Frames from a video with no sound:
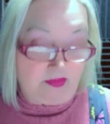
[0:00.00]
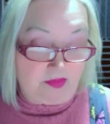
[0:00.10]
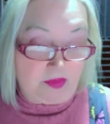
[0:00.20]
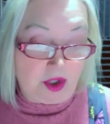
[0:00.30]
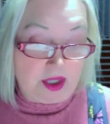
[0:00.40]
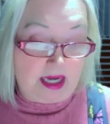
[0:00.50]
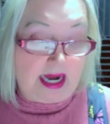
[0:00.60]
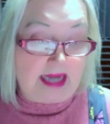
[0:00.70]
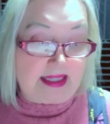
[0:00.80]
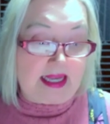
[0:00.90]
Look at
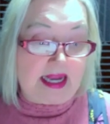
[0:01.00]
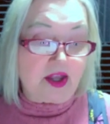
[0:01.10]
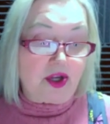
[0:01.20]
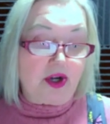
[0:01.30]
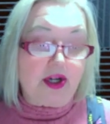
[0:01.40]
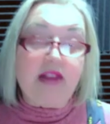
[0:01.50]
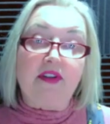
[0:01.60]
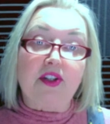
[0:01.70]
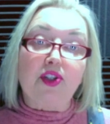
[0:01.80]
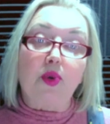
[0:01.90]
Isaiah 30,
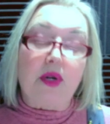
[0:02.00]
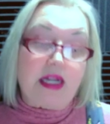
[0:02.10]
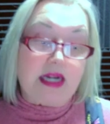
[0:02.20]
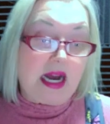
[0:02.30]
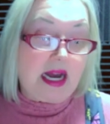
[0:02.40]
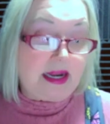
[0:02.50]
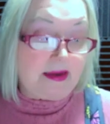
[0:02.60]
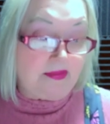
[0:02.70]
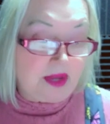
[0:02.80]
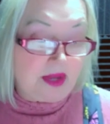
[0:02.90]
verse
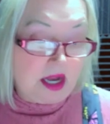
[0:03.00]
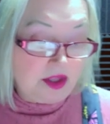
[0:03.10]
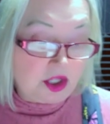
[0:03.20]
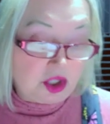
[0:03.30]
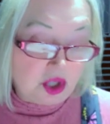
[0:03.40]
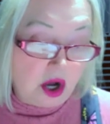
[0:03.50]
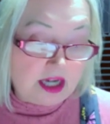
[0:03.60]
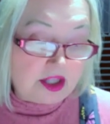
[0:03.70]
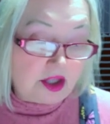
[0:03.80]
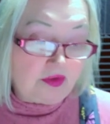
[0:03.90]
29. The
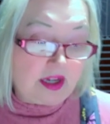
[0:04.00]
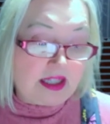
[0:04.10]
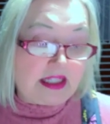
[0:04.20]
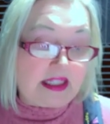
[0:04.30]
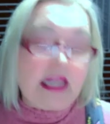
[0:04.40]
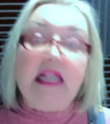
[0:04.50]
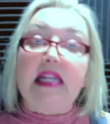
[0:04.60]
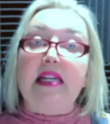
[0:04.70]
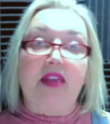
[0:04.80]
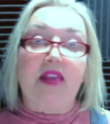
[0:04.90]
song at the Red
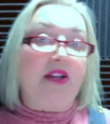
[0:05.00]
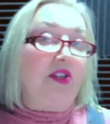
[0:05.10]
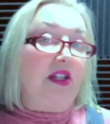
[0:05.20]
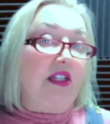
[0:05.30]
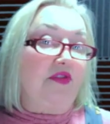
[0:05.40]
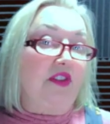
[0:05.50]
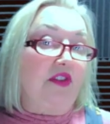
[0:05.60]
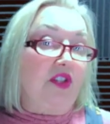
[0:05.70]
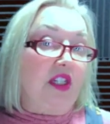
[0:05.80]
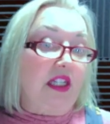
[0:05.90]
Sea, Exodus
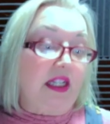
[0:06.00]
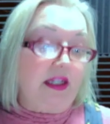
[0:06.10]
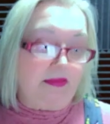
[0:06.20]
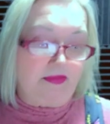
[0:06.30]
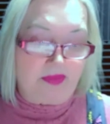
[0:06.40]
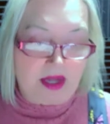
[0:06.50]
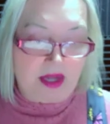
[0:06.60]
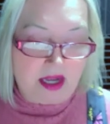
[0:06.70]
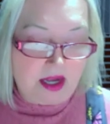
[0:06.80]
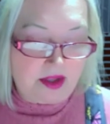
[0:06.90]
15.
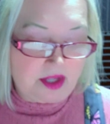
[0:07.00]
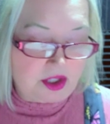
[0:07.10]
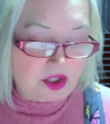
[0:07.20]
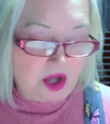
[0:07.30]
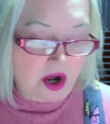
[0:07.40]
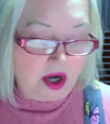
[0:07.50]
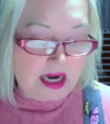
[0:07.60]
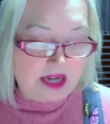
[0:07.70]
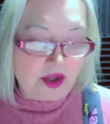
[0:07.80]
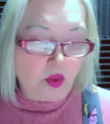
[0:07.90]
The song
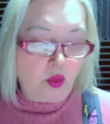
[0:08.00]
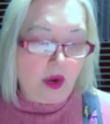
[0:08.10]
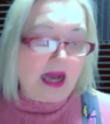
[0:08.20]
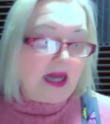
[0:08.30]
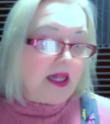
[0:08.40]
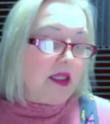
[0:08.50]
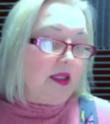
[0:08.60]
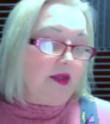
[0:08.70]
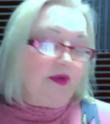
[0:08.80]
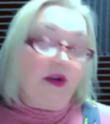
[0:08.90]
at the
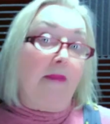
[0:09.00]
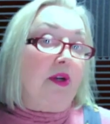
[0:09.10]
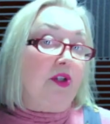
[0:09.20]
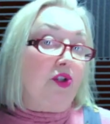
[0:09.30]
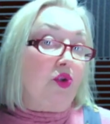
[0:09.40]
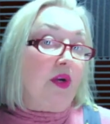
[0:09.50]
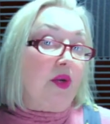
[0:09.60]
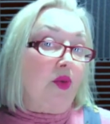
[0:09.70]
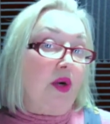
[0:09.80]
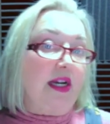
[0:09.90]
well, Numbers
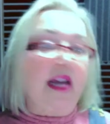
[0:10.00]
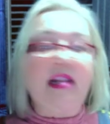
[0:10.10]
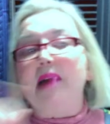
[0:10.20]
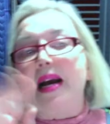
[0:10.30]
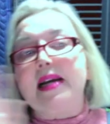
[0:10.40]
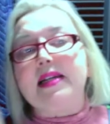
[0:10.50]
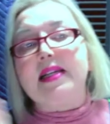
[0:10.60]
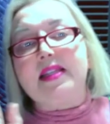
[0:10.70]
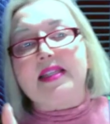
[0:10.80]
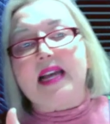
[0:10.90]
21. And by
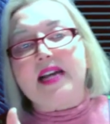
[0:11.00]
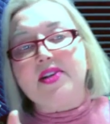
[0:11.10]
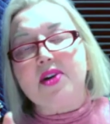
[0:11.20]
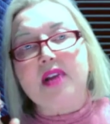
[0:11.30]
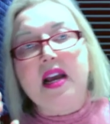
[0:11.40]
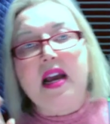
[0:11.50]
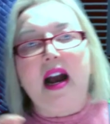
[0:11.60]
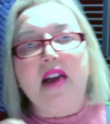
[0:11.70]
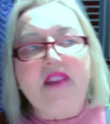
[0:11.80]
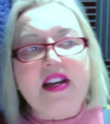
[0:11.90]
as a side note,
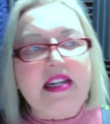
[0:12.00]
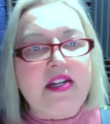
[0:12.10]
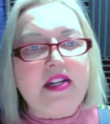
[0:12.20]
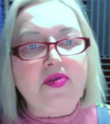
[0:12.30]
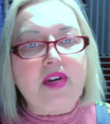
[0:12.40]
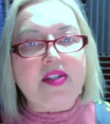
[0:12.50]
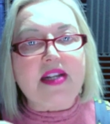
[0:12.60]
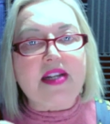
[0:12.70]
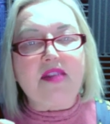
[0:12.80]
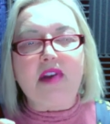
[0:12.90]
I find it
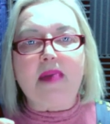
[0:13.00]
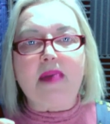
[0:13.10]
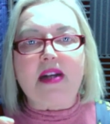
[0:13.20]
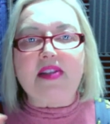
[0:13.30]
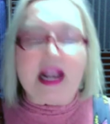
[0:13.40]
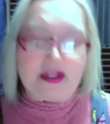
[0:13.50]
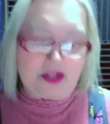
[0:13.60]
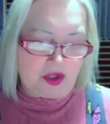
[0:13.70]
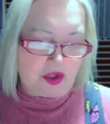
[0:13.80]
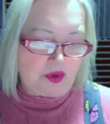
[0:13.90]
interesting that Rabbi Sacks
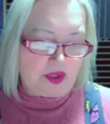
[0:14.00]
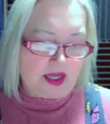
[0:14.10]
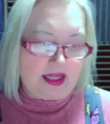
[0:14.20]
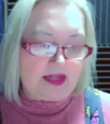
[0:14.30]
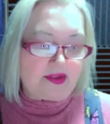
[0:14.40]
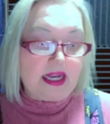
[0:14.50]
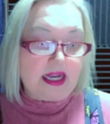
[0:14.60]
is using these